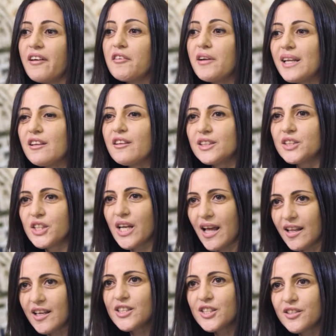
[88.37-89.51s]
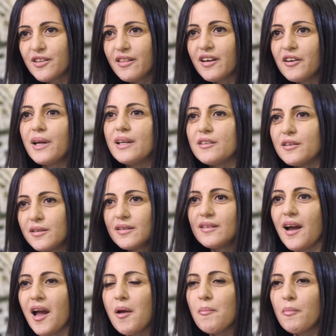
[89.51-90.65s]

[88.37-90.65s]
greater the challenge, the greater I'm